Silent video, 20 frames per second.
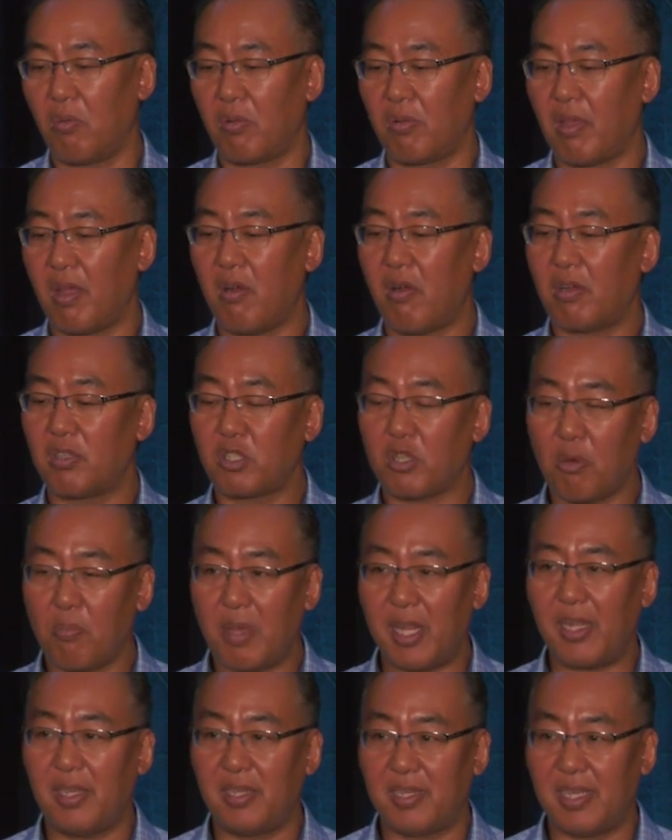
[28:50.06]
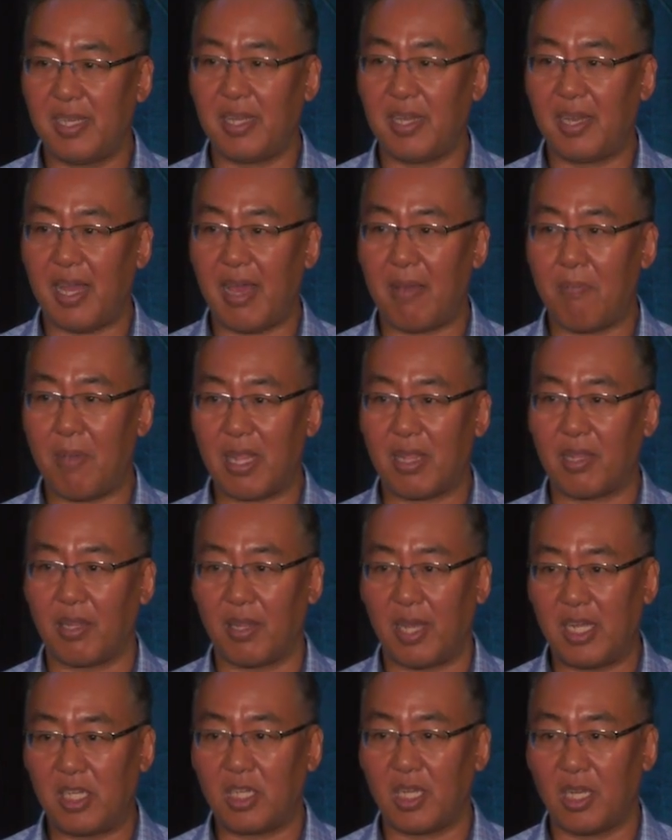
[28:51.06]
there are so many DNA
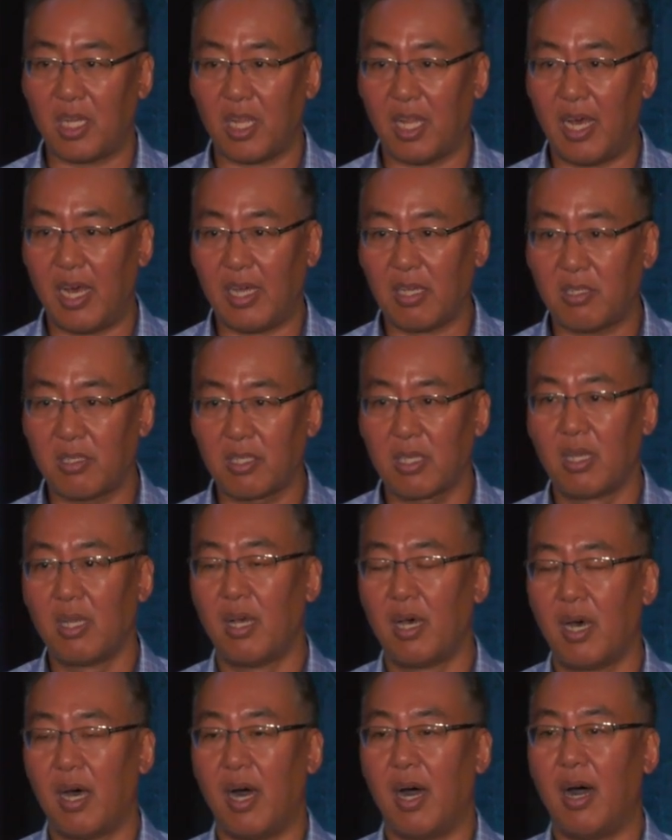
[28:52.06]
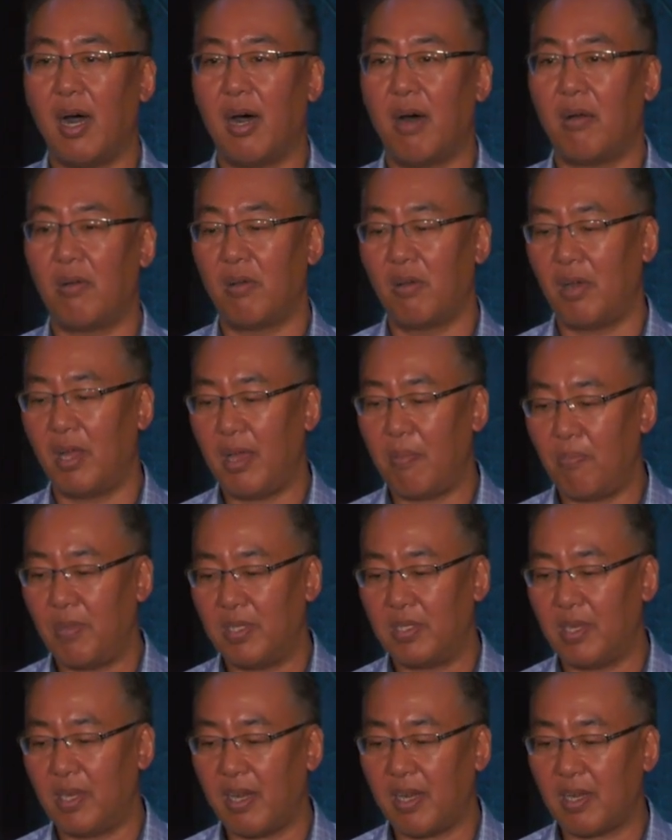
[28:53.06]
methylation clocks, or
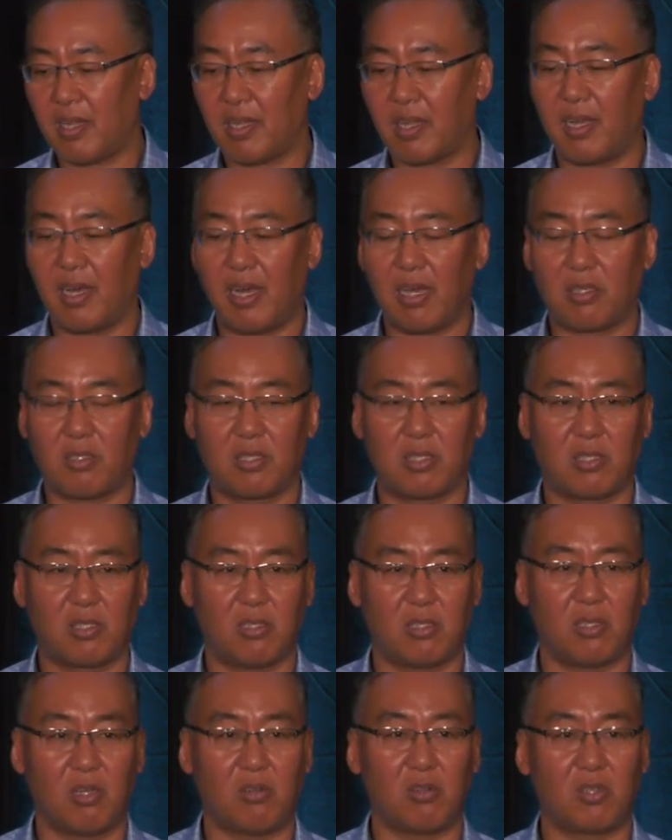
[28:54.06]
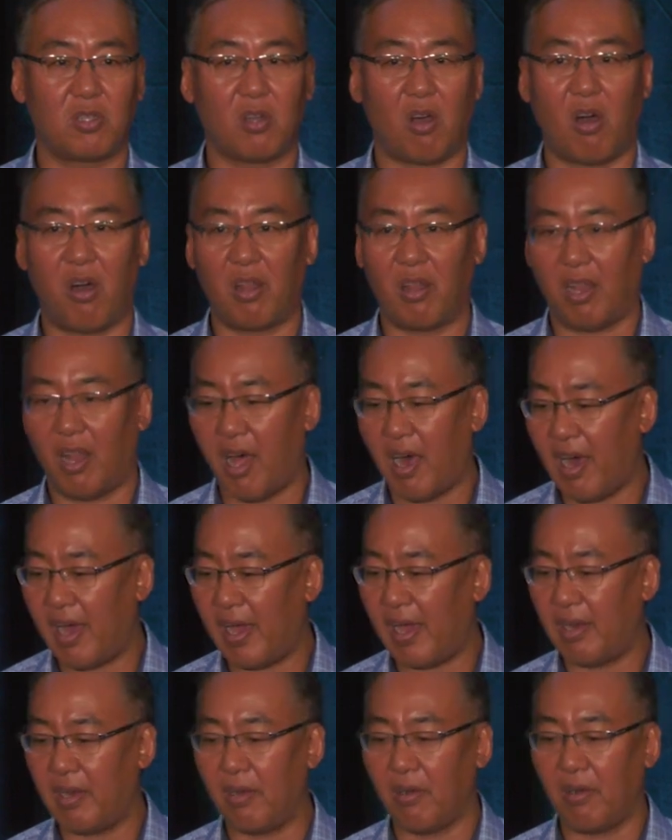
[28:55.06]
epigenetic clocks. There's
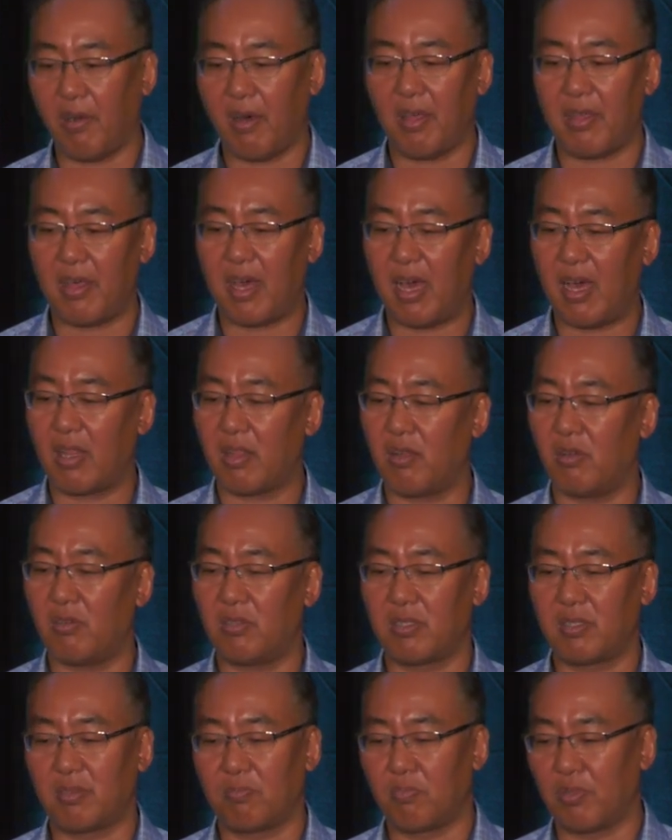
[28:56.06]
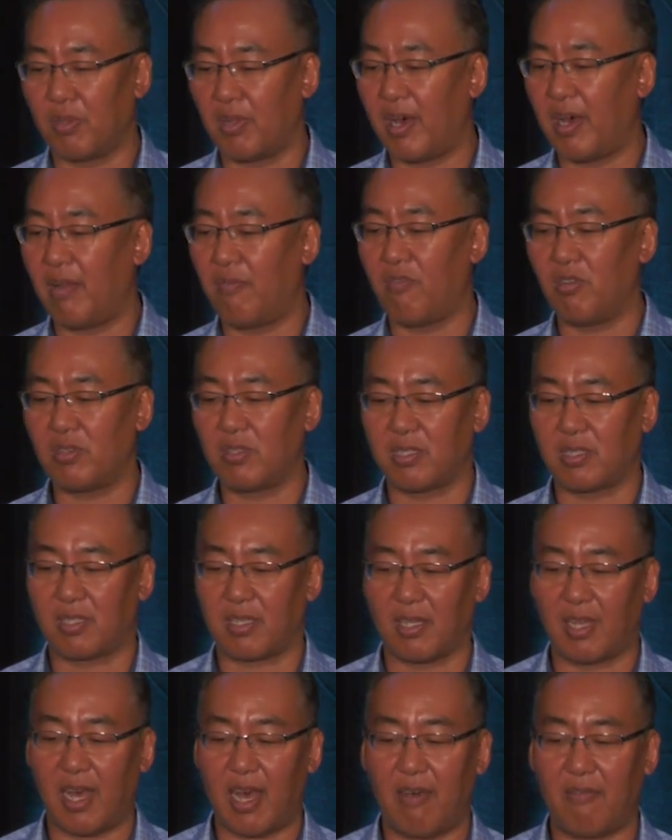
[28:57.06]
online and all that. There's blood versus
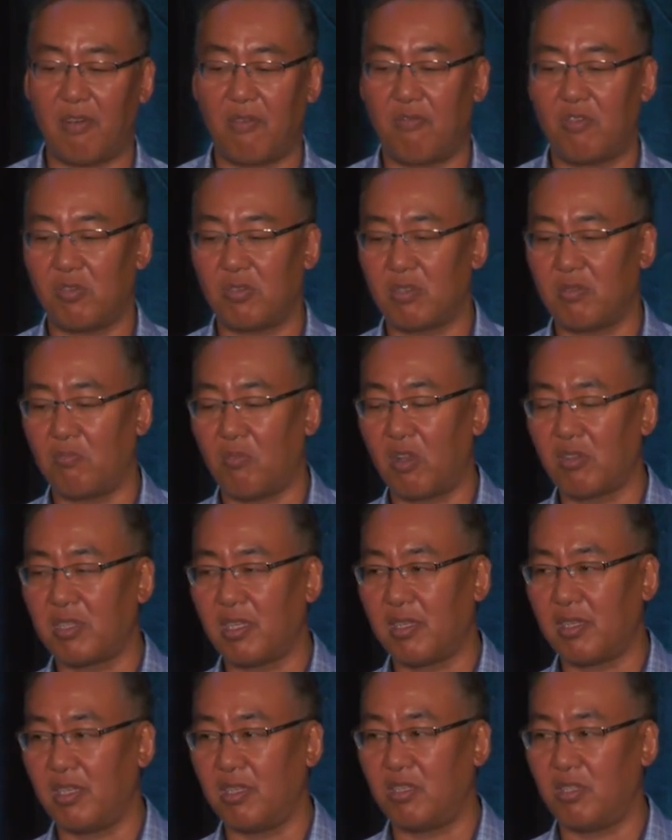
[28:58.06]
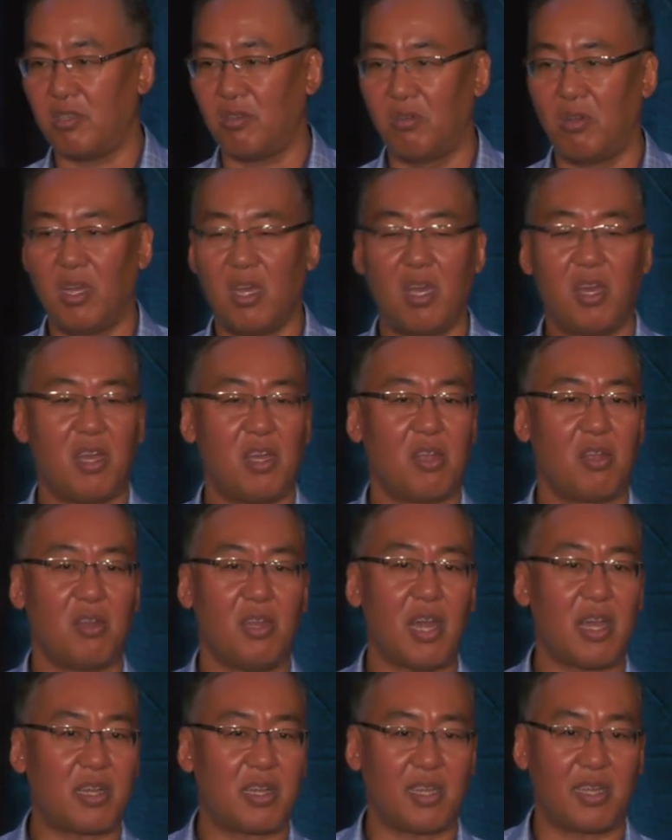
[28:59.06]
saliva versus multi-tissue. You're
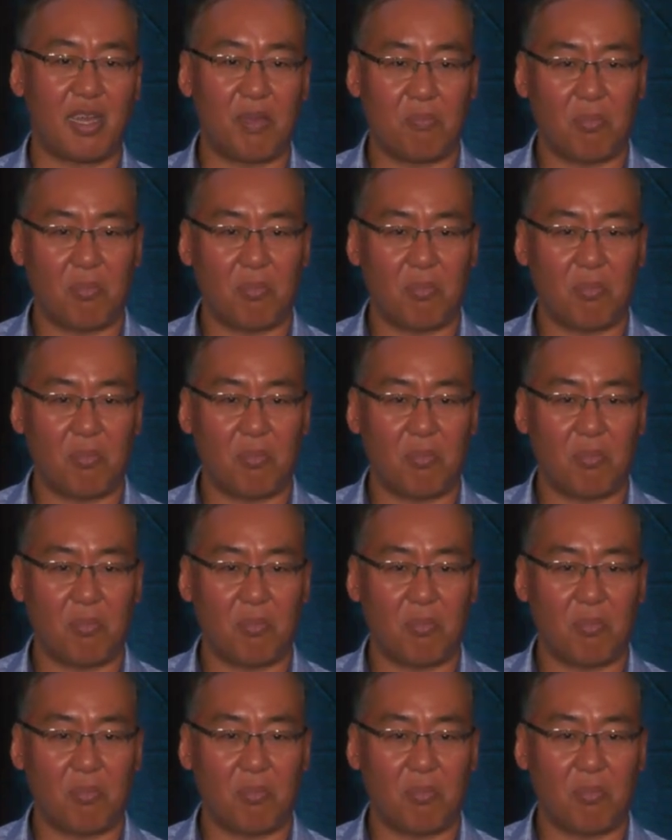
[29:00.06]
not going to get